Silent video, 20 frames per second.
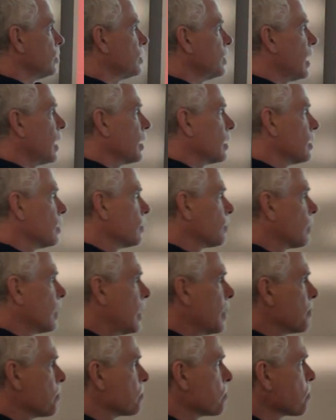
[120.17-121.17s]
is saying,
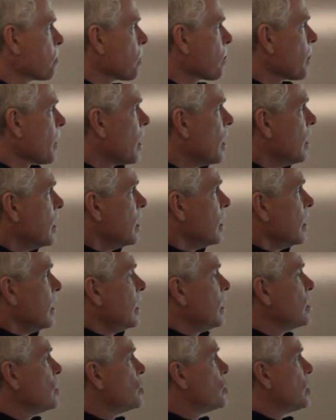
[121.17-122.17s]
okay?
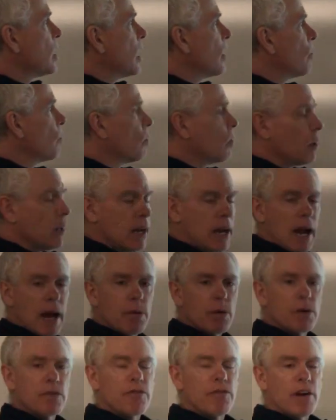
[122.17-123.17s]
In general, and I
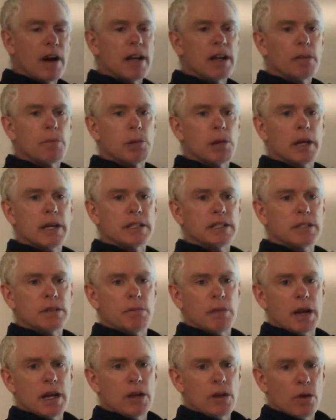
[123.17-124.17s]
would find a place in
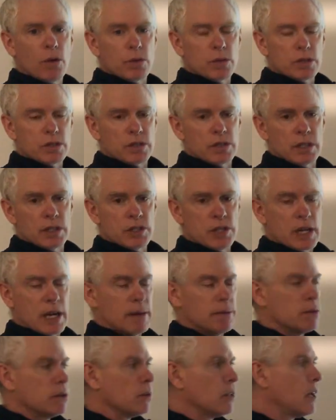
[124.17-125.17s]
my notes in
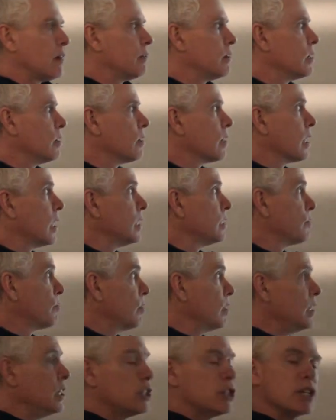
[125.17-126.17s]
chapter 11 here, guys,
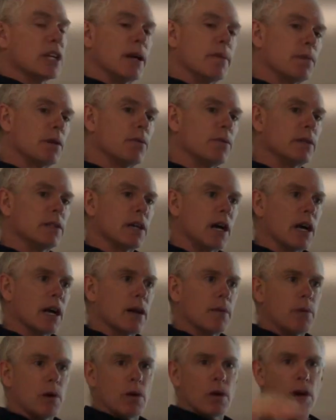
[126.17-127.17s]
for each shape that we talk
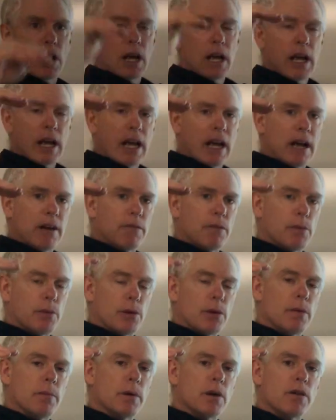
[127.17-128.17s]
about, have a
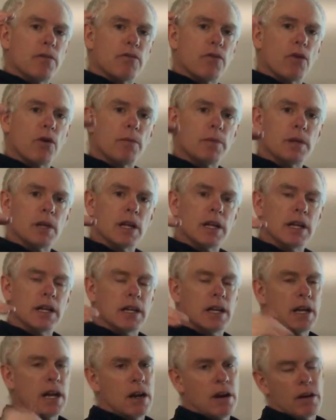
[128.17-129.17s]
perimeter formula and
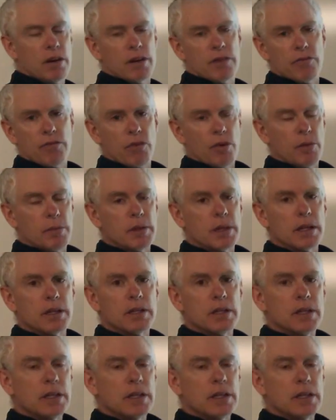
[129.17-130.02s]
an area formula,